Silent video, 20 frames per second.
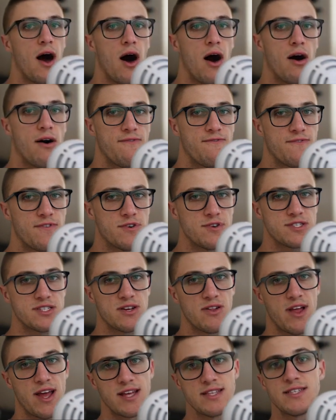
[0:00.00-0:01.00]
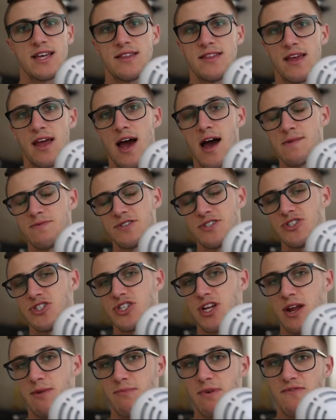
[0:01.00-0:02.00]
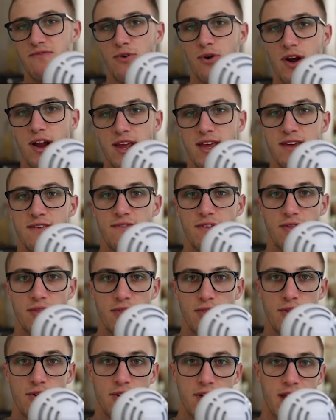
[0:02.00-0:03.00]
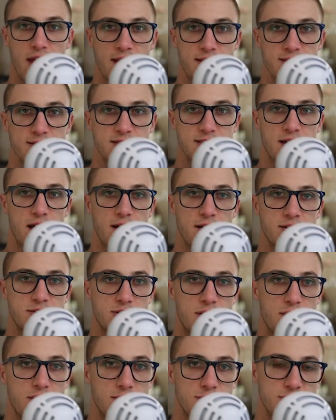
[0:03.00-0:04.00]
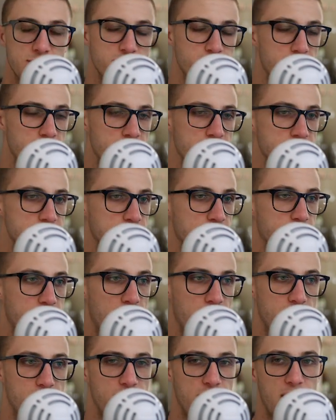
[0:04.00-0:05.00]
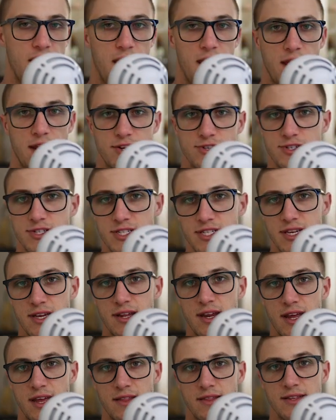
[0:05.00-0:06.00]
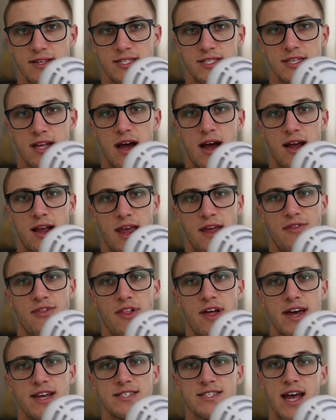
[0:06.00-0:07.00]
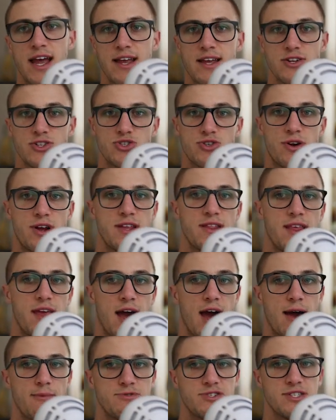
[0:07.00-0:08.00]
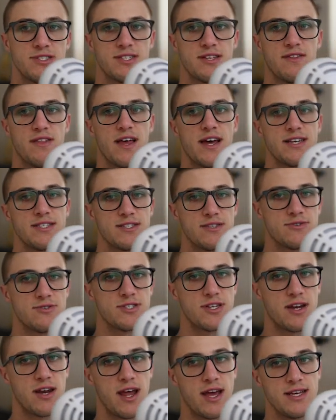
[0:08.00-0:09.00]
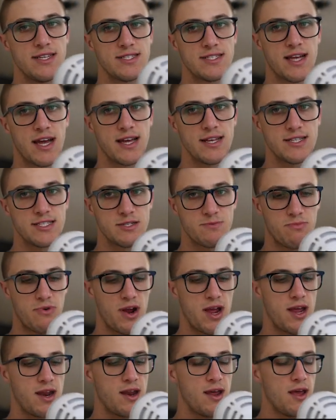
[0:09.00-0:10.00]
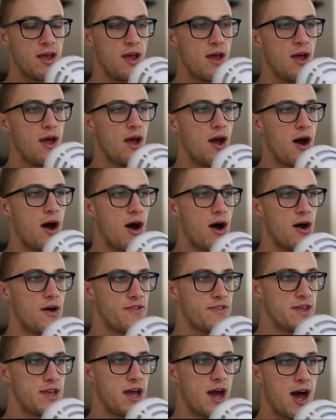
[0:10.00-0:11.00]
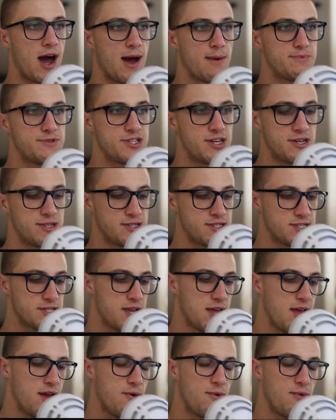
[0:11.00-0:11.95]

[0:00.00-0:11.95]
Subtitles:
I'll first glance at the options chain before I even look at the stock chart, just because I'm not even interested in the stock unless I can trade the options, unless there's a nice tight spread on the options.